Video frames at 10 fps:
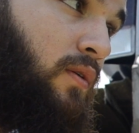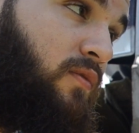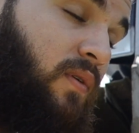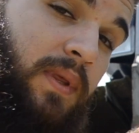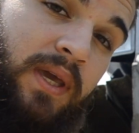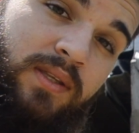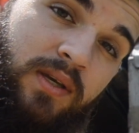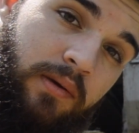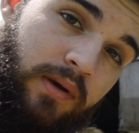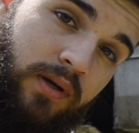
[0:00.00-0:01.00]
from the
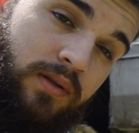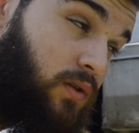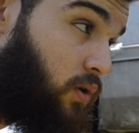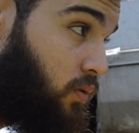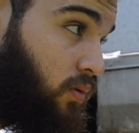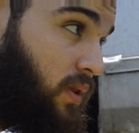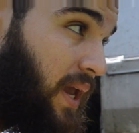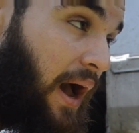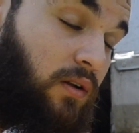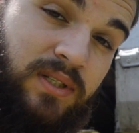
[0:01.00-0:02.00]
interior to
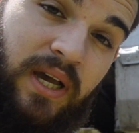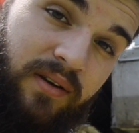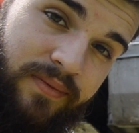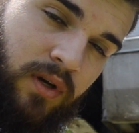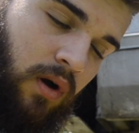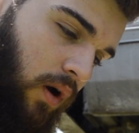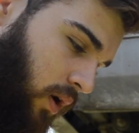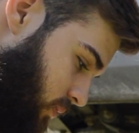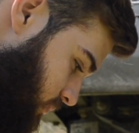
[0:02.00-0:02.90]
the outside of the car.